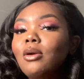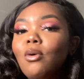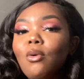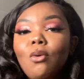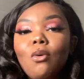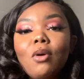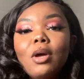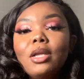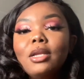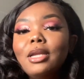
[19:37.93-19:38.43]

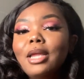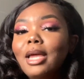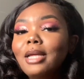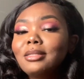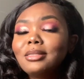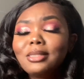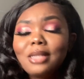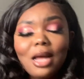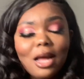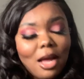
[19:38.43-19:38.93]
on
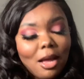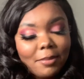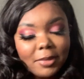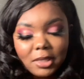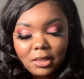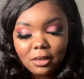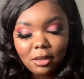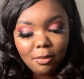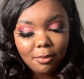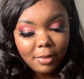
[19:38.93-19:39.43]
that time
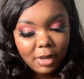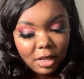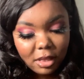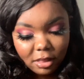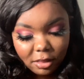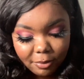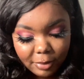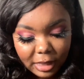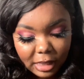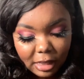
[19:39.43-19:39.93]
of the
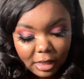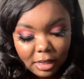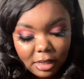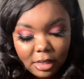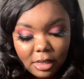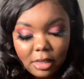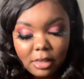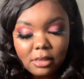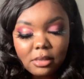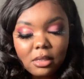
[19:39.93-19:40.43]
month,
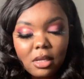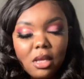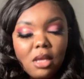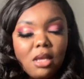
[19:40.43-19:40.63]
because